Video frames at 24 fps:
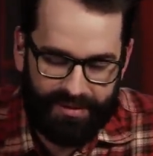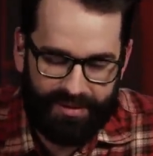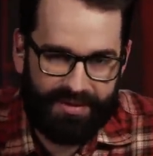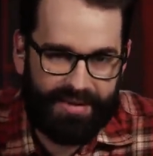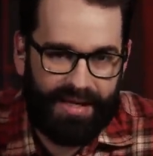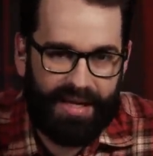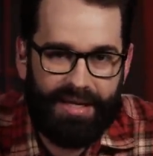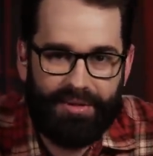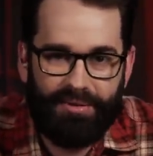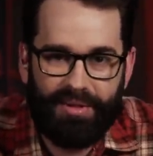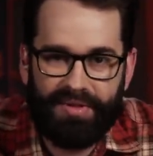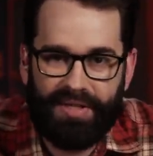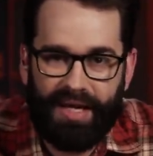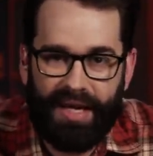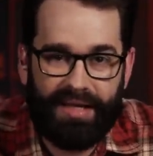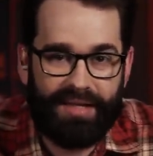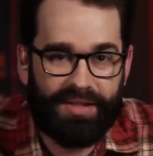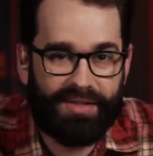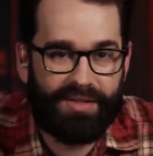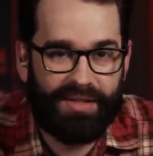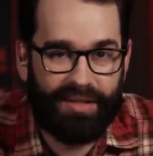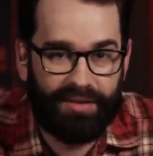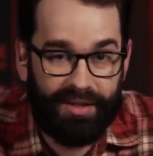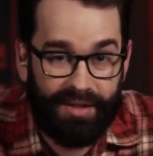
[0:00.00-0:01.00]
Does anyone
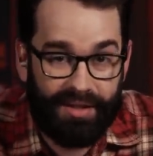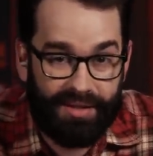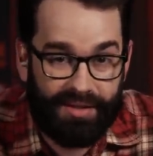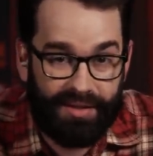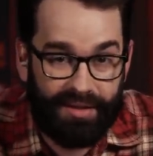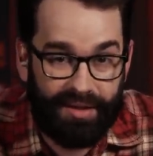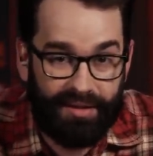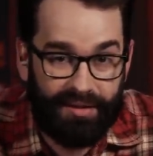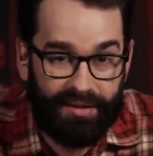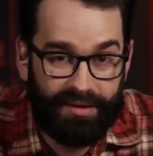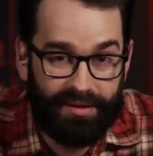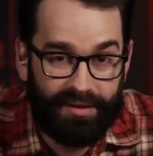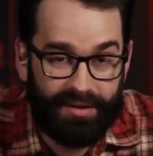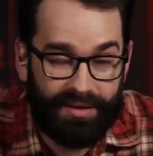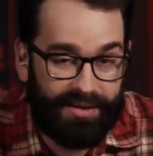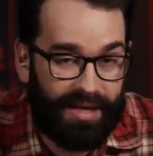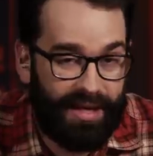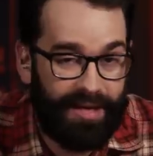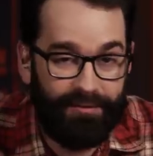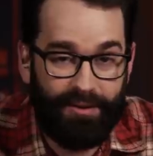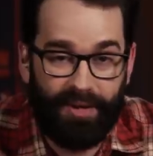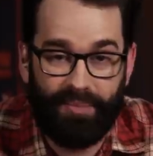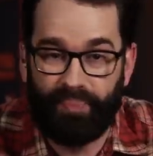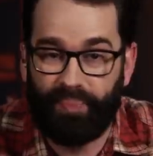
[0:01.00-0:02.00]
take it seriously? Does
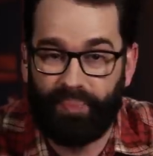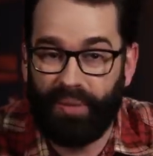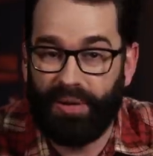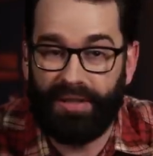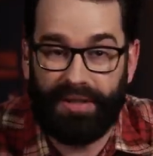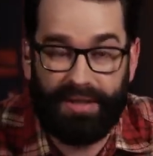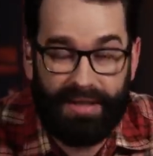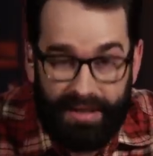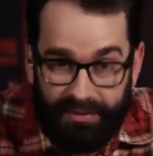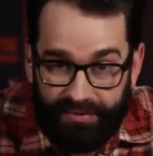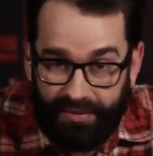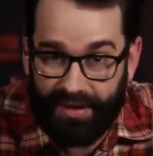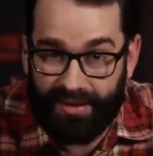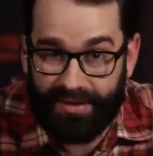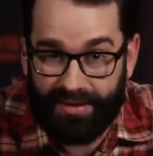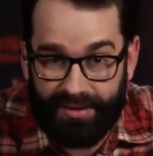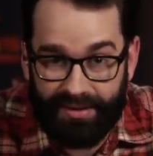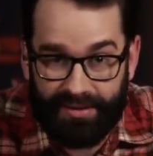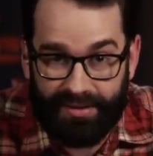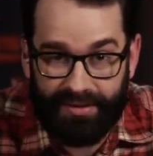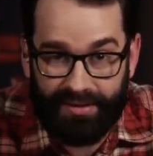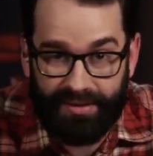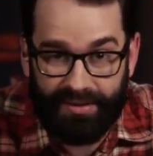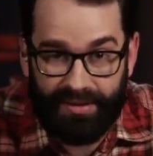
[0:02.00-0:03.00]
anyone believe
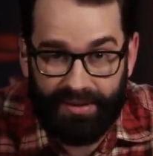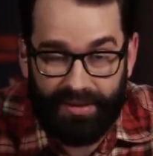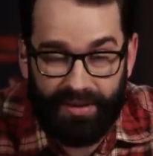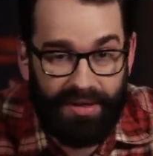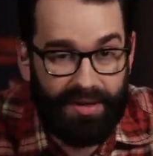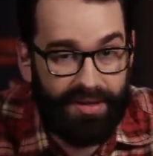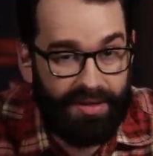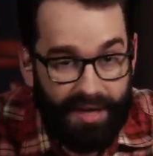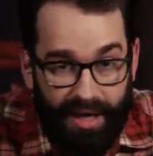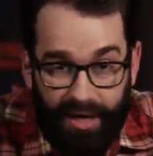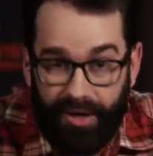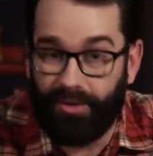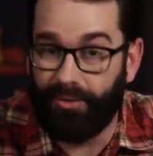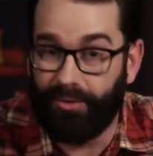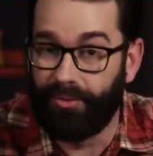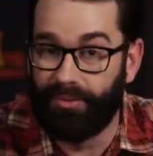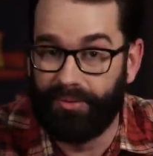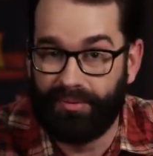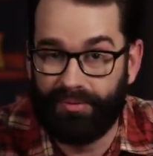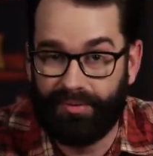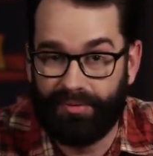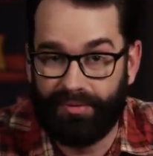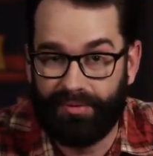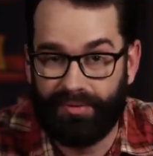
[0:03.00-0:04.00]
it?
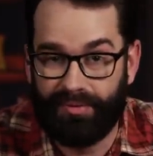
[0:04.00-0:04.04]
No.